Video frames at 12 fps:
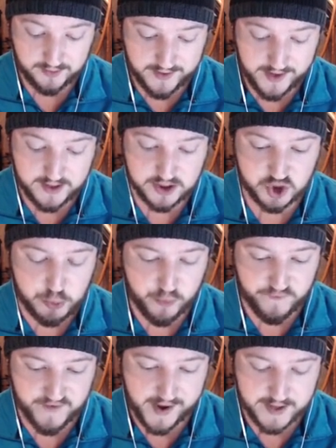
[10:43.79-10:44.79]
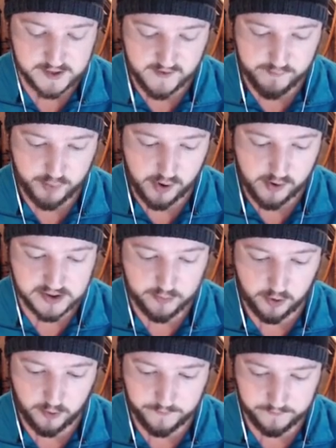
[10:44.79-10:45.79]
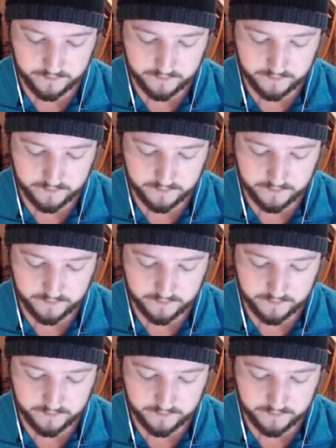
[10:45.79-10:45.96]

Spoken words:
like super fast if possible.